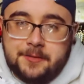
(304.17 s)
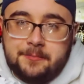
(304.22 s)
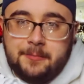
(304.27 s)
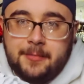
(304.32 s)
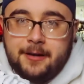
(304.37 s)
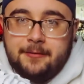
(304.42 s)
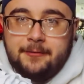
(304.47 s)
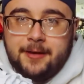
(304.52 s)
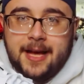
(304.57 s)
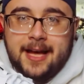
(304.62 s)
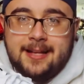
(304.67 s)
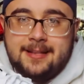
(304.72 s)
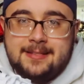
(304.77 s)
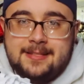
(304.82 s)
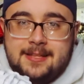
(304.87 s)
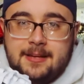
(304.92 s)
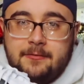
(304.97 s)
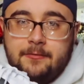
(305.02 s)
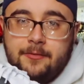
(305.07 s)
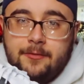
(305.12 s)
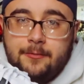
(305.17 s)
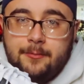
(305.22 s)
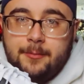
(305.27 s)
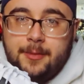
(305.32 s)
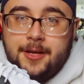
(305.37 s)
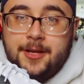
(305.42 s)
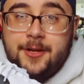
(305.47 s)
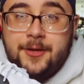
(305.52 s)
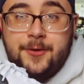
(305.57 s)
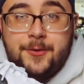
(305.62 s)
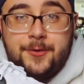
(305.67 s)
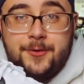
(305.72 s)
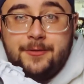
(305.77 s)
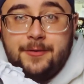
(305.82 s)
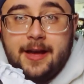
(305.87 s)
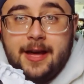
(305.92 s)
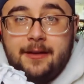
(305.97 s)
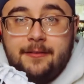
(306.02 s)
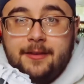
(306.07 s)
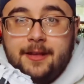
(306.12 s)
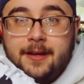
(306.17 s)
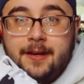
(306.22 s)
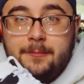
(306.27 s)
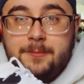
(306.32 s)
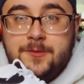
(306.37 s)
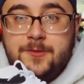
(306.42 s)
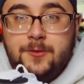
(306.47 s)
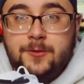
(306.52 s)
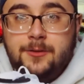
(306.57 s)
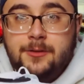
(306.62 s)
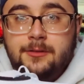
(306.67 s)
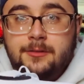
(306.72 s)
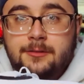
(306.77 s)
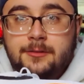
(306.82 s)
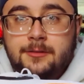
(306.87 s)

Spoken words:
by Vans. I've been a huge fan of the gum sole.